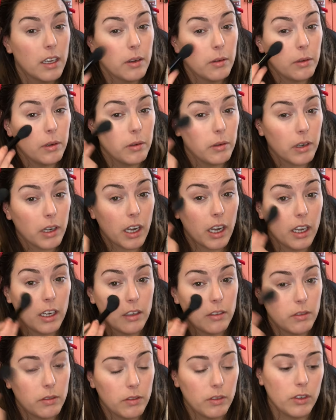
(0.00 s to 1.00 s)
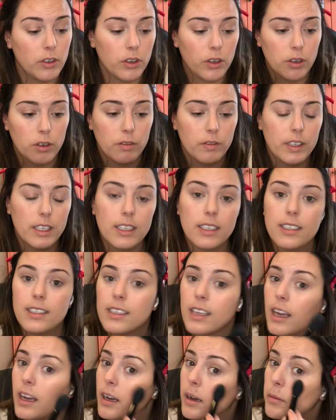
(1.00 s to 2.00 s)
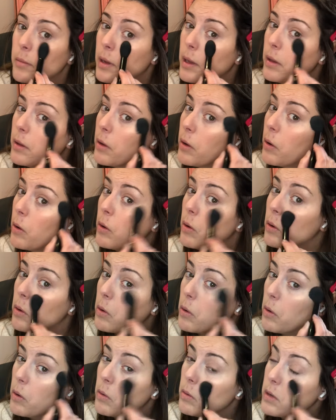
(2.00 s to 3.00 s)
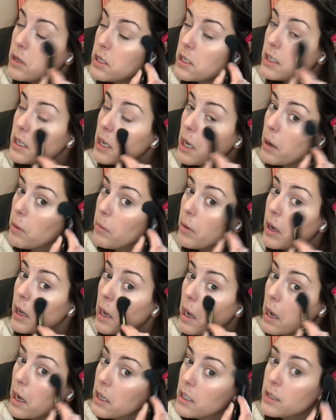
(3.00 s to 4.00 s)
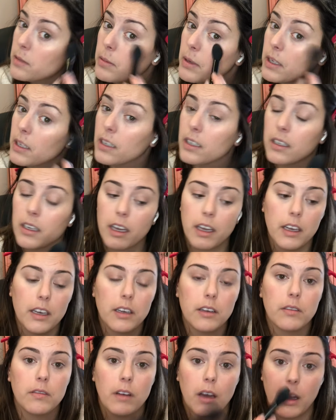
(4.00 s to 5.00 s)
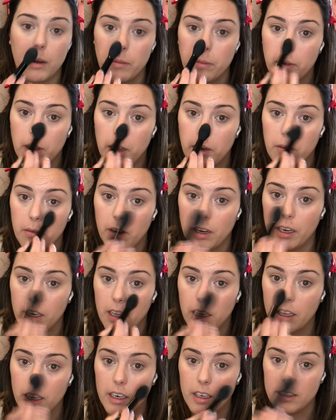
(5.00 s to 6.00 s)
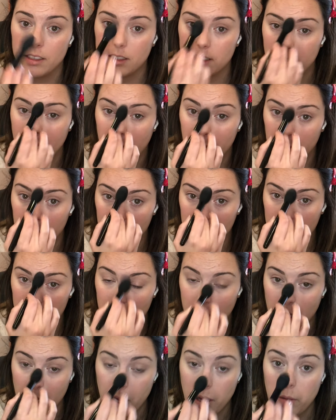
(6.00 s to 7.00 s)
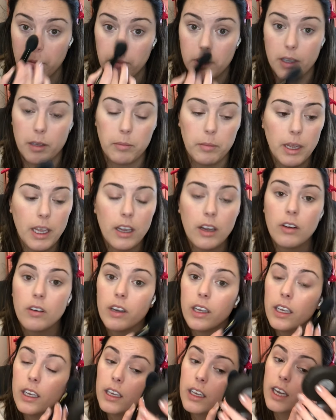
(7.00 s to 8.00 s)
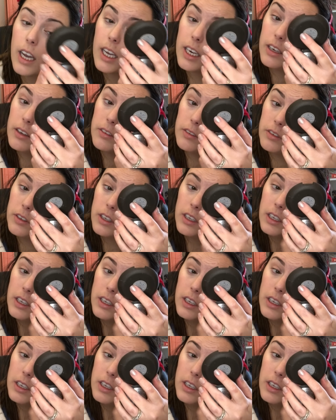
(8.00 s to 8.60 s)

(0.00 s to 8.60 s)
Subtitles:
We were kind of nervous, and the whole goal was to get my husband kind of up and running and established. But the bakery kind of